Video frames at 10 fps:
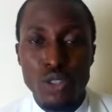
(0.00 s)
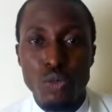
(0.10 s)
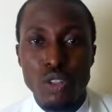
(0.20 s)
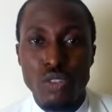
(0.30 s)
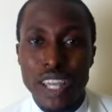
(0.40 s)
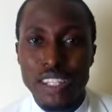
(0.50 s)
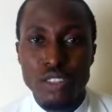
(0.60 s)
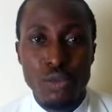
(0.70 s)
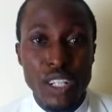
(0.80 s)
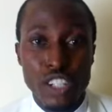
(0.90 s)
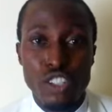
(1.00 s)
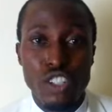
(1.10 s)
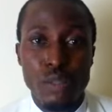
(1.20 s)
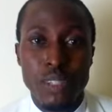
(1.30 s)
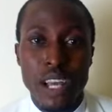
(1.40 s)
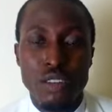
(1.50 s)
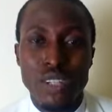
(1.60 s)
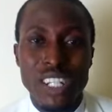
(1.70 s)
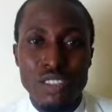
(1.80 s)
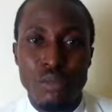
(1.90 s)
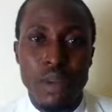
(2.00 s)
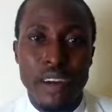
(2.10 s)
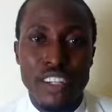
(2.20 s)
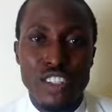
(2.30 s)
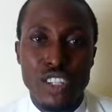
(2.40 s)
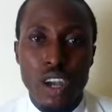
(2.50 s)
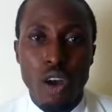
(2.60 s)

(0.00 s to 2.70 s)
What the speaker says: you want to get into a relationship that could lead to marriage,